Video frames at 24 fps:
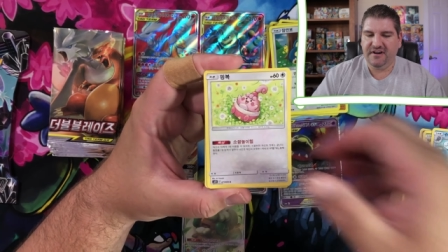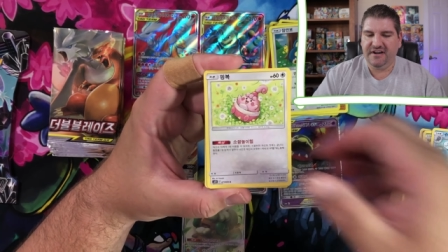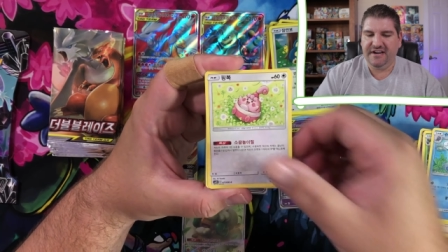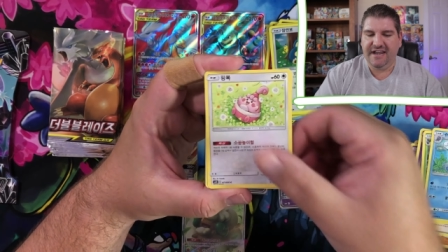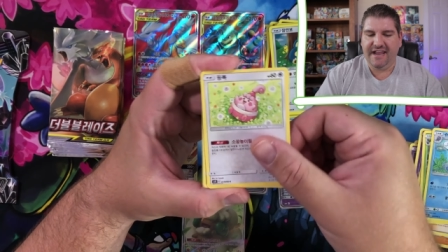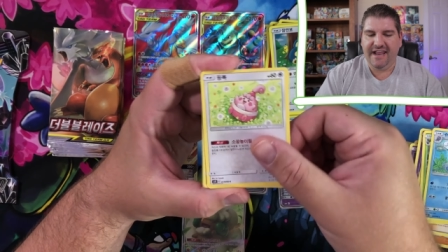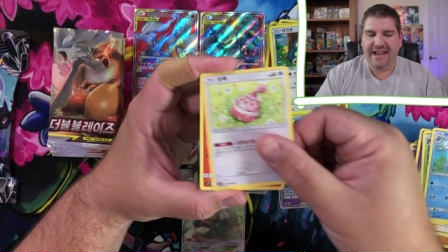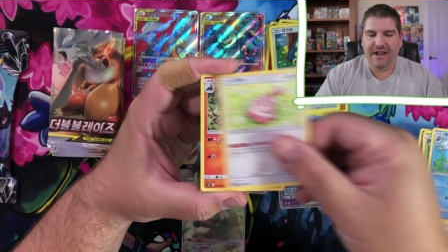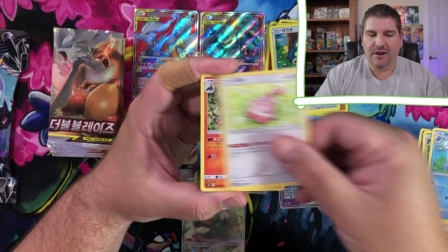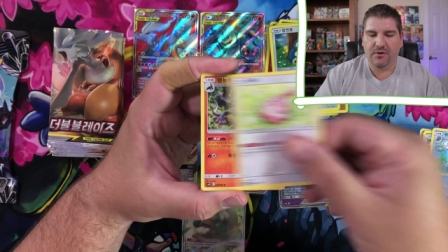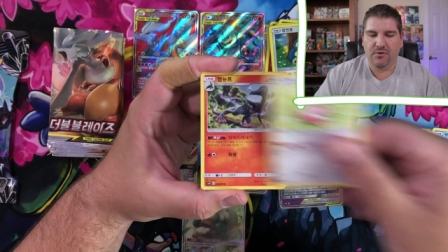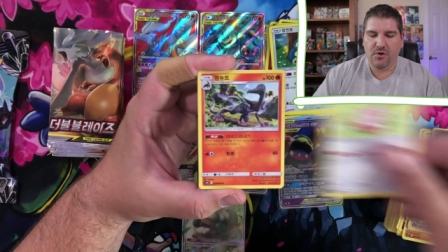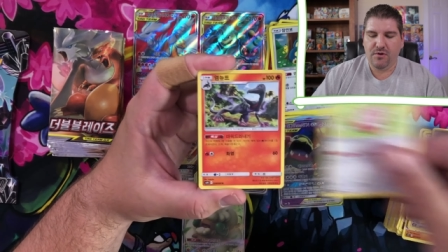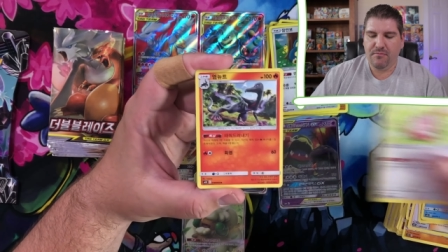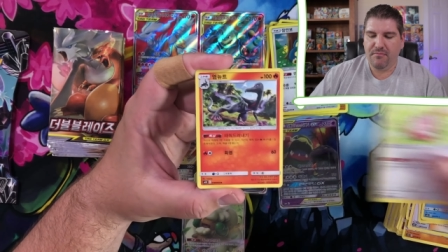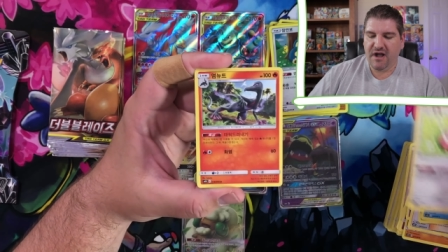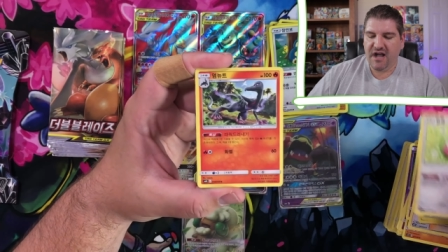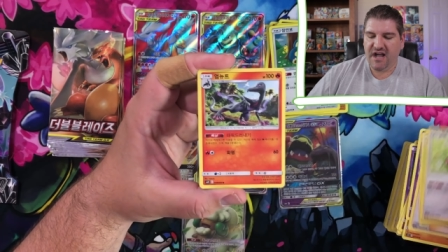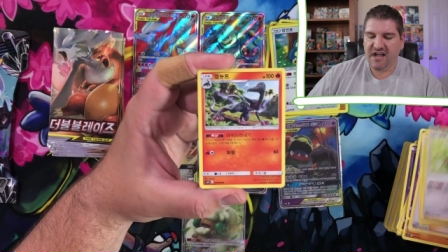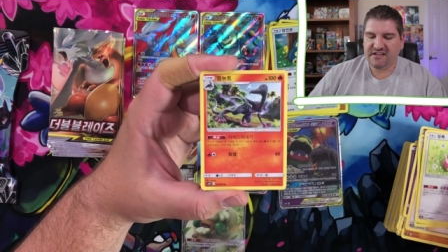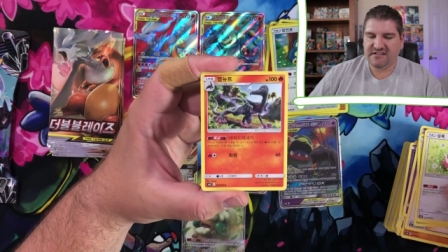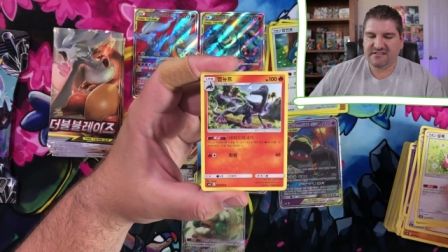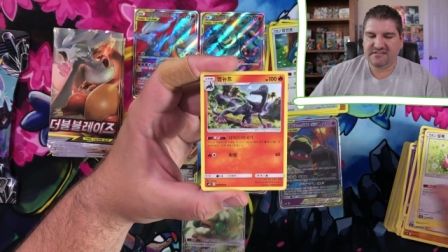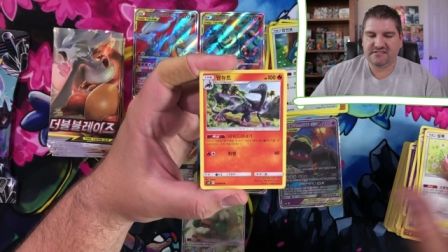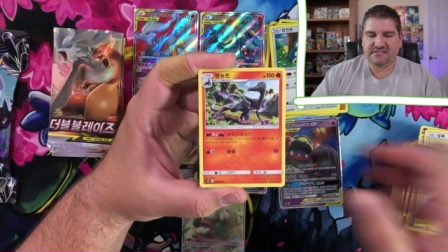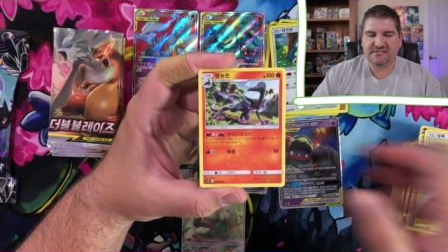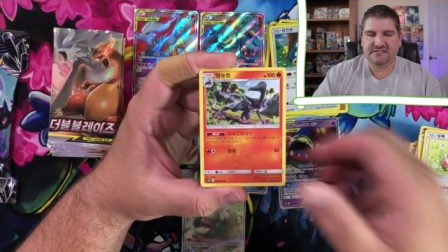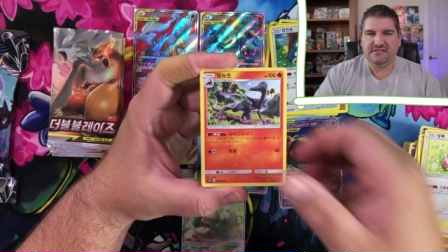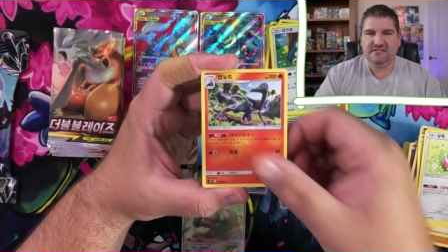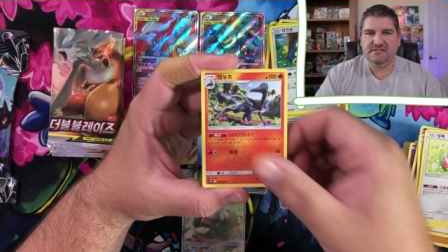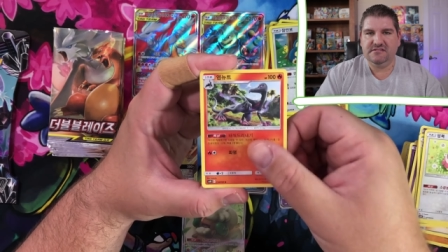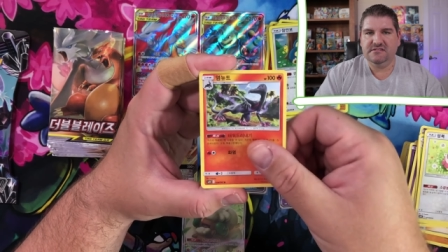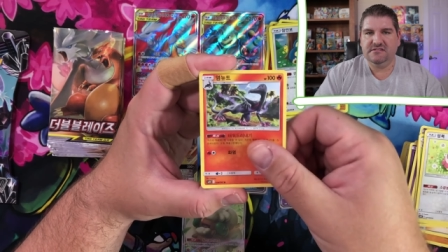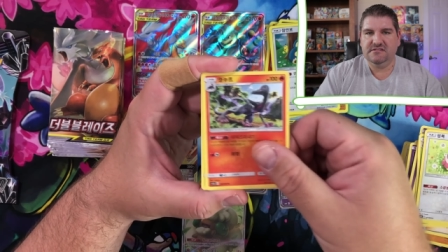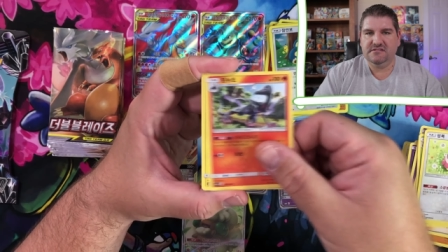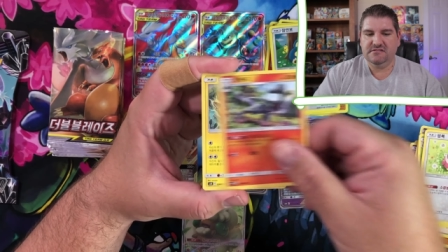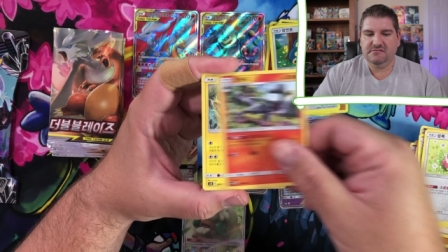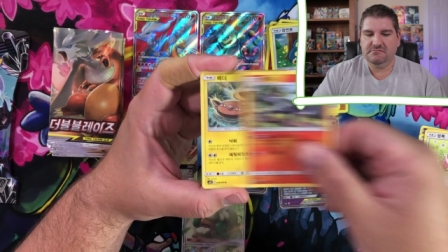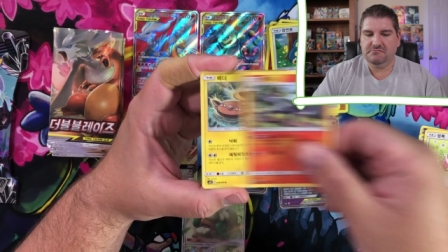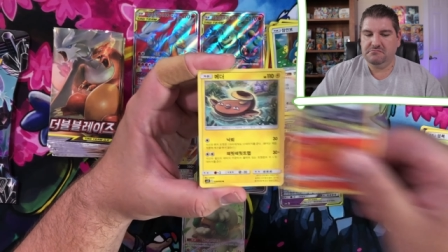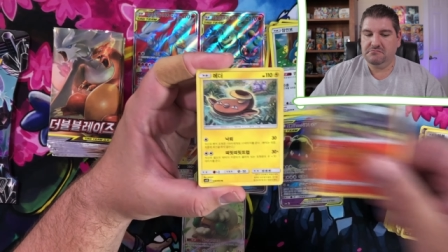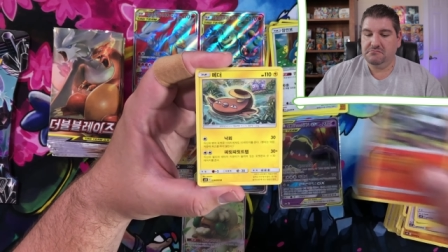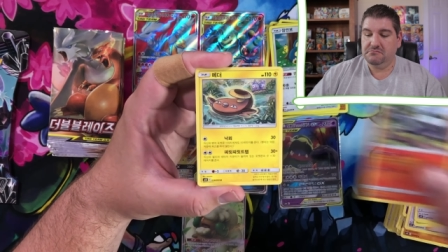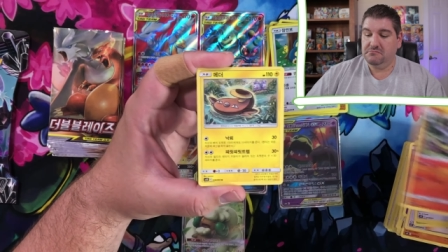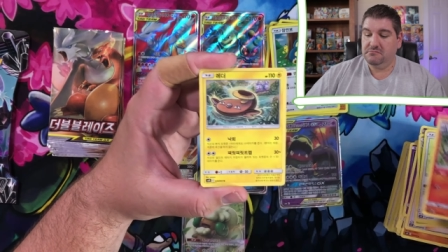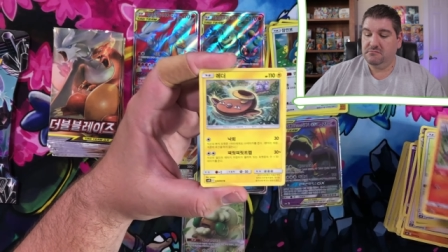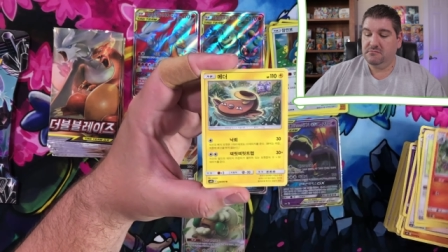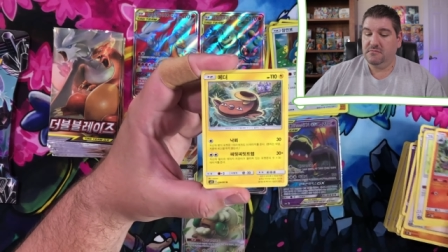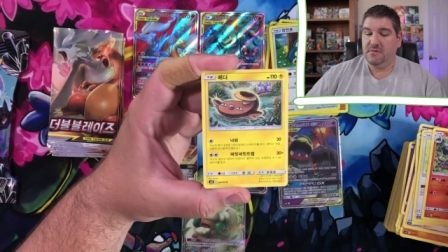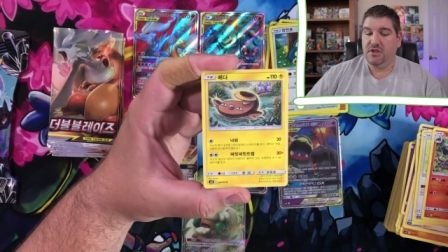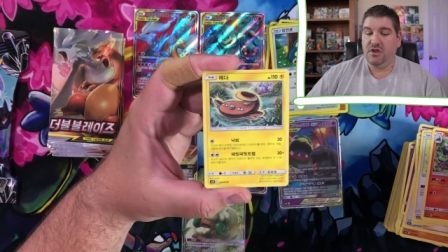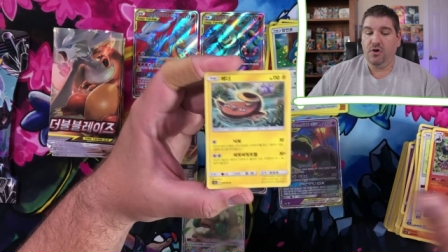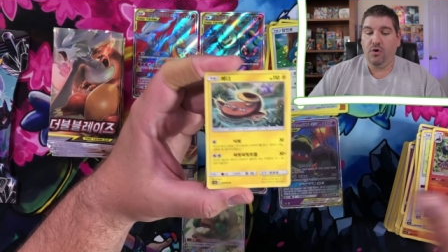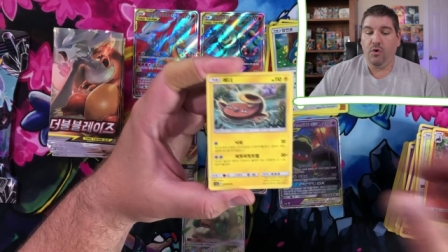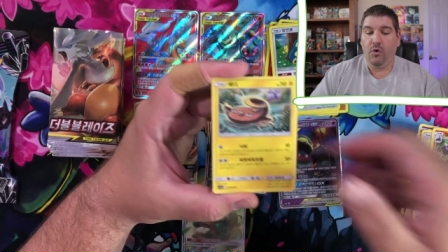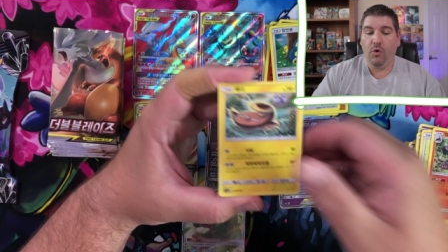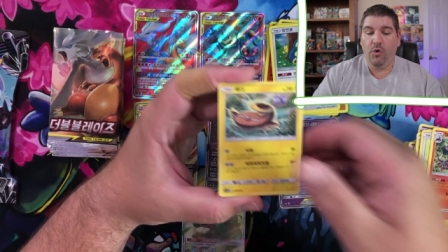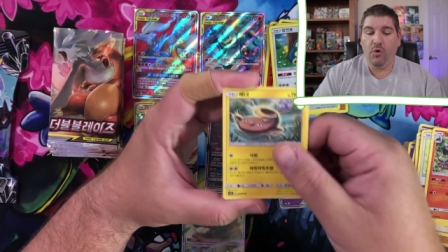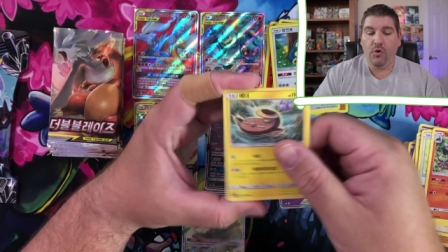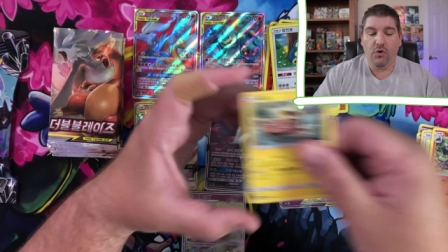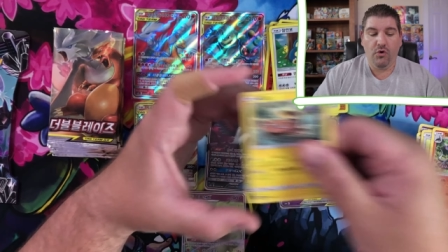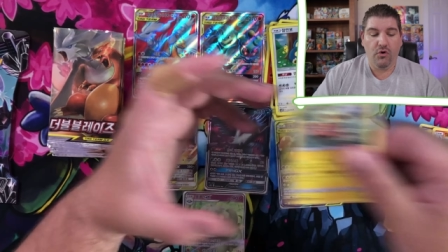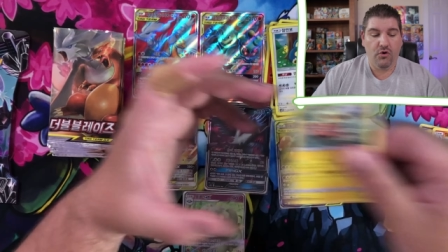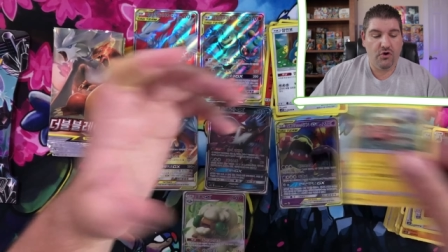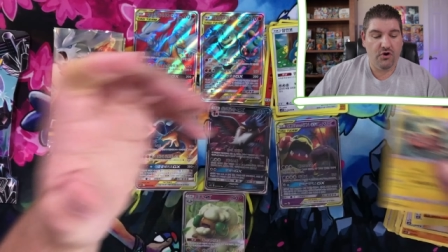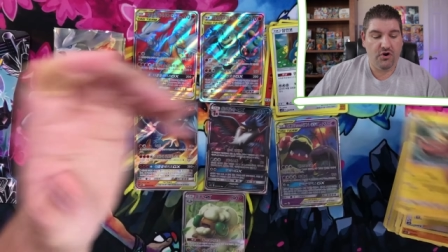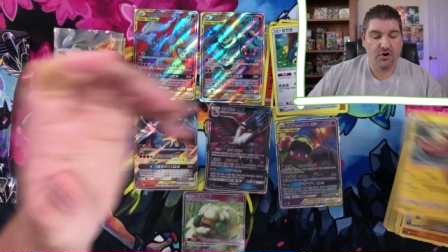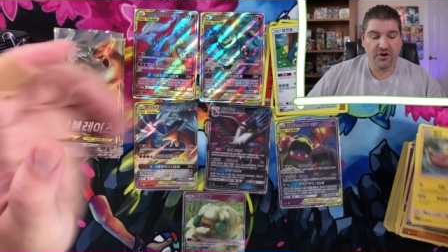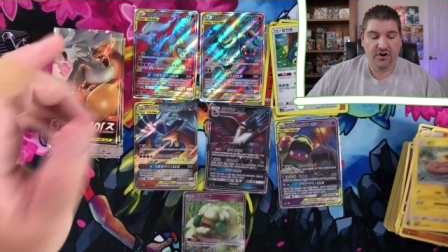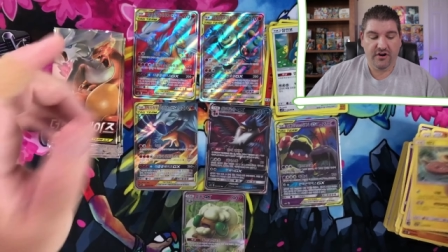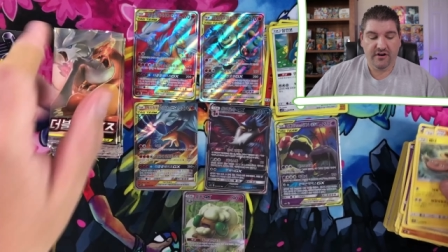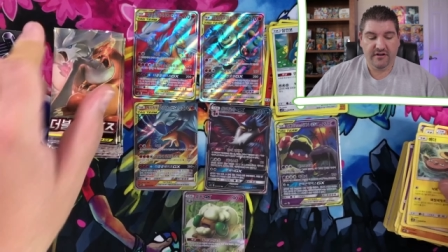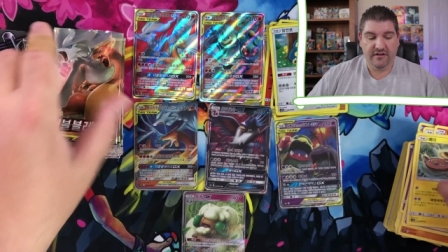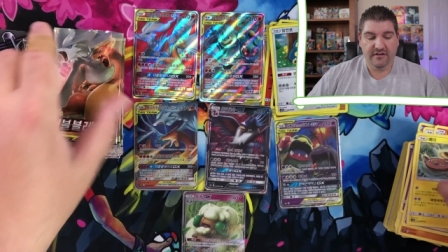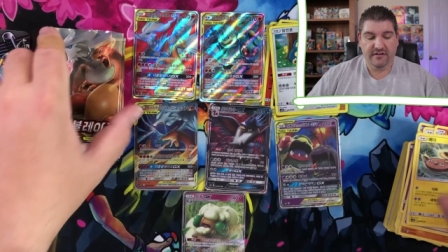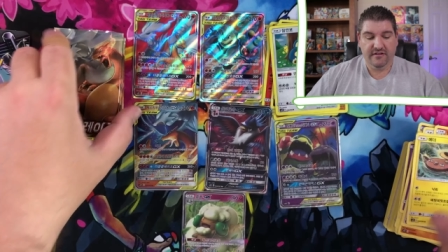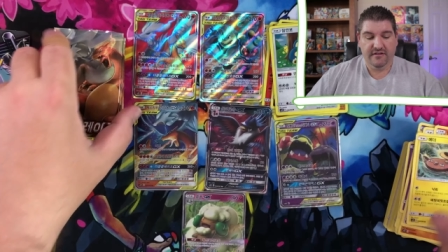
an error box? Or...